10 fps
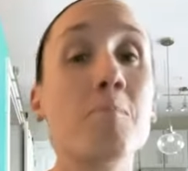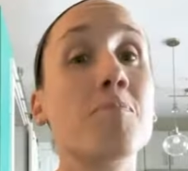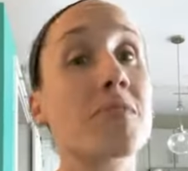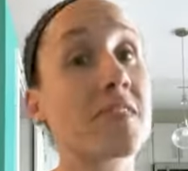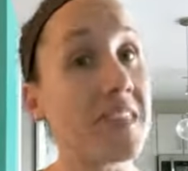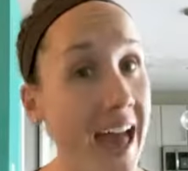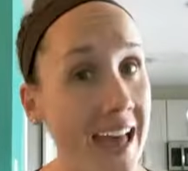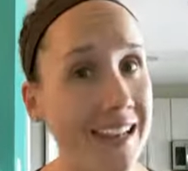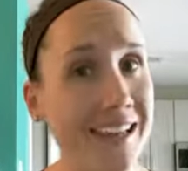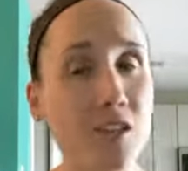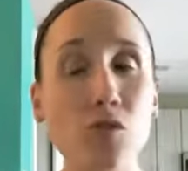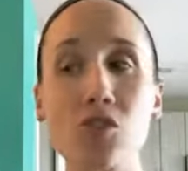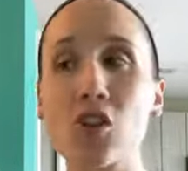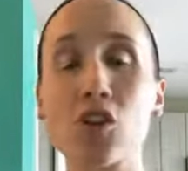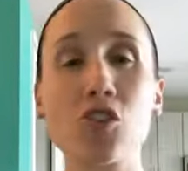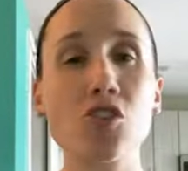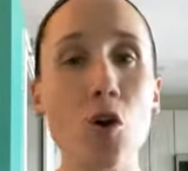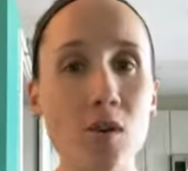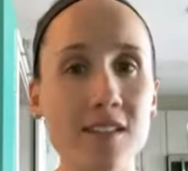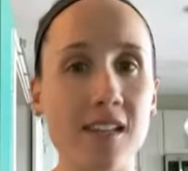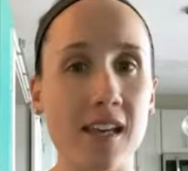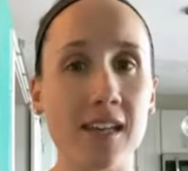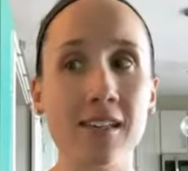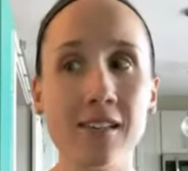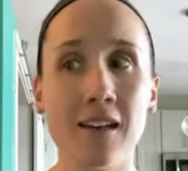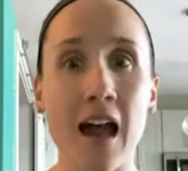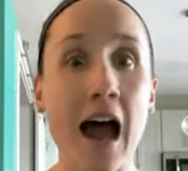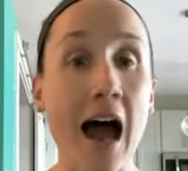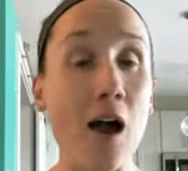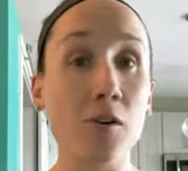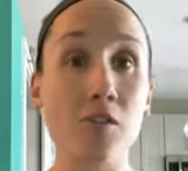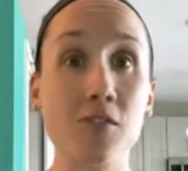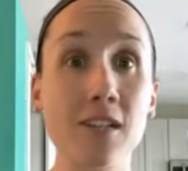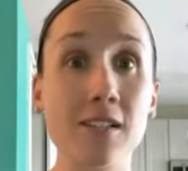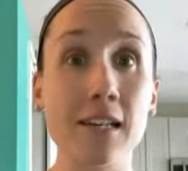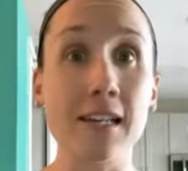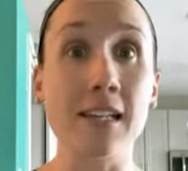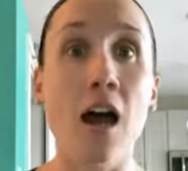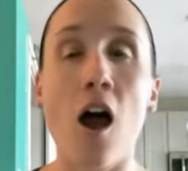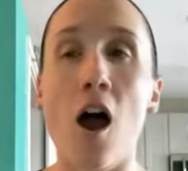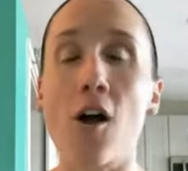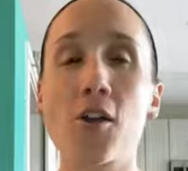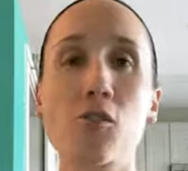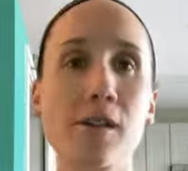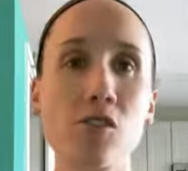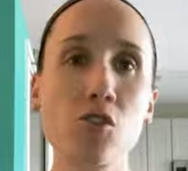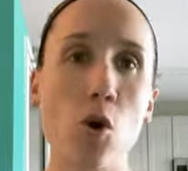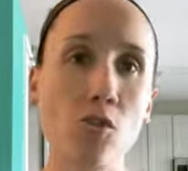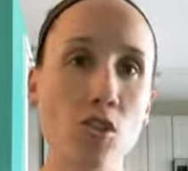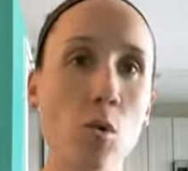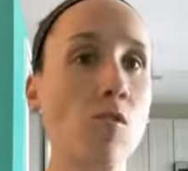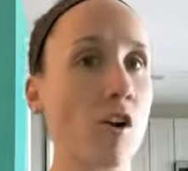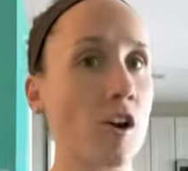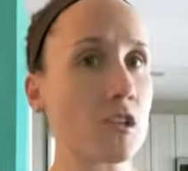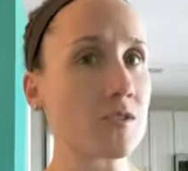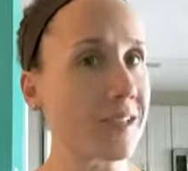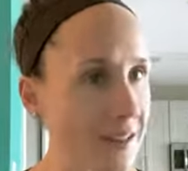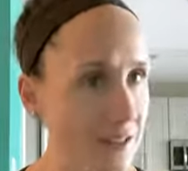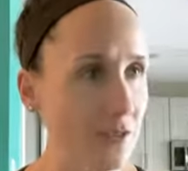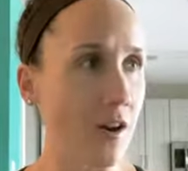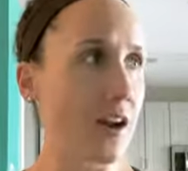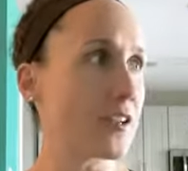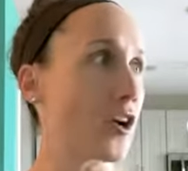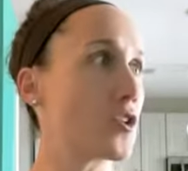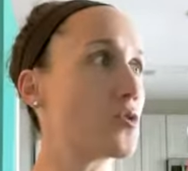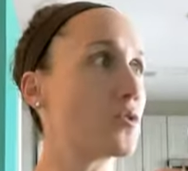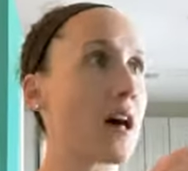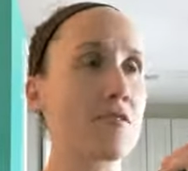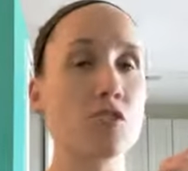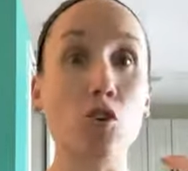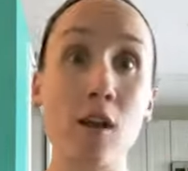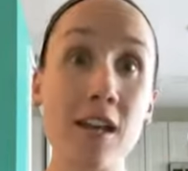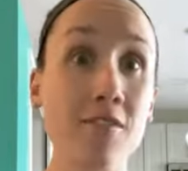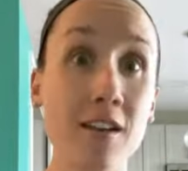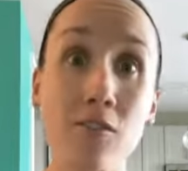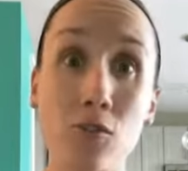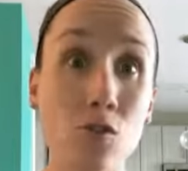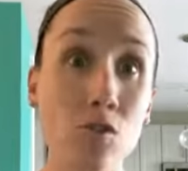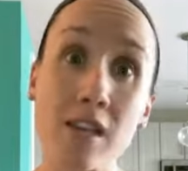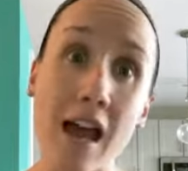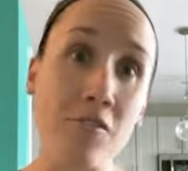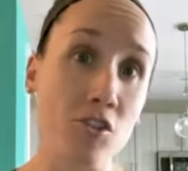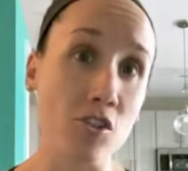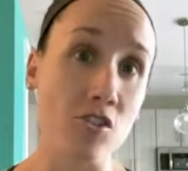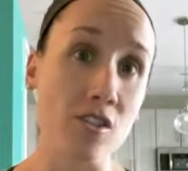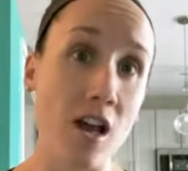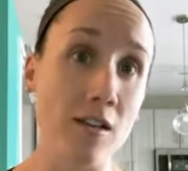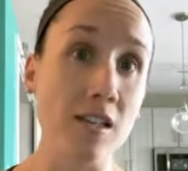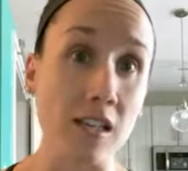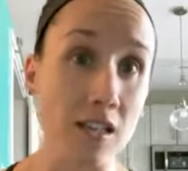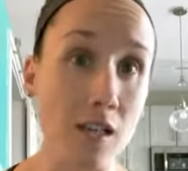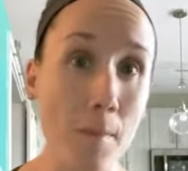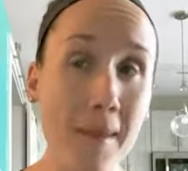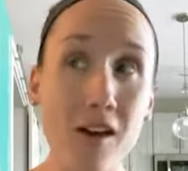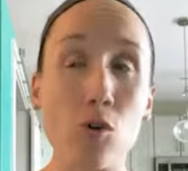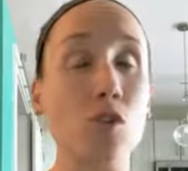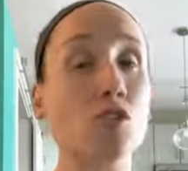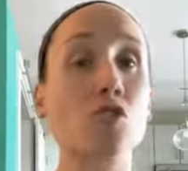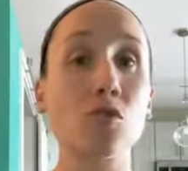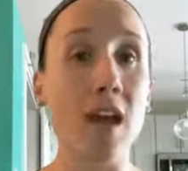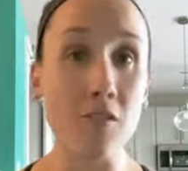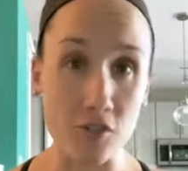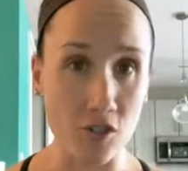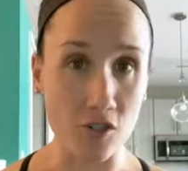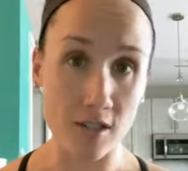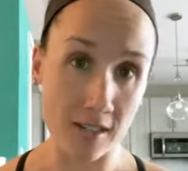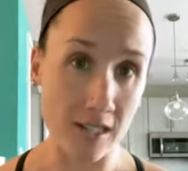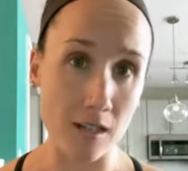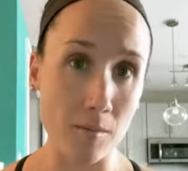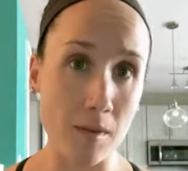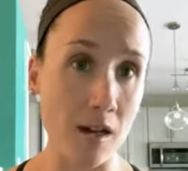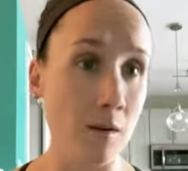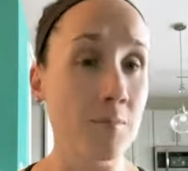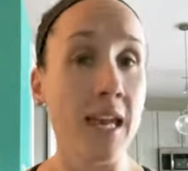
Then you start noticing how you're feeling. Are your meals holding you over? Are you satisfied? Are you left craving foods after you're done eating a meal or soon after you're done eating a meal?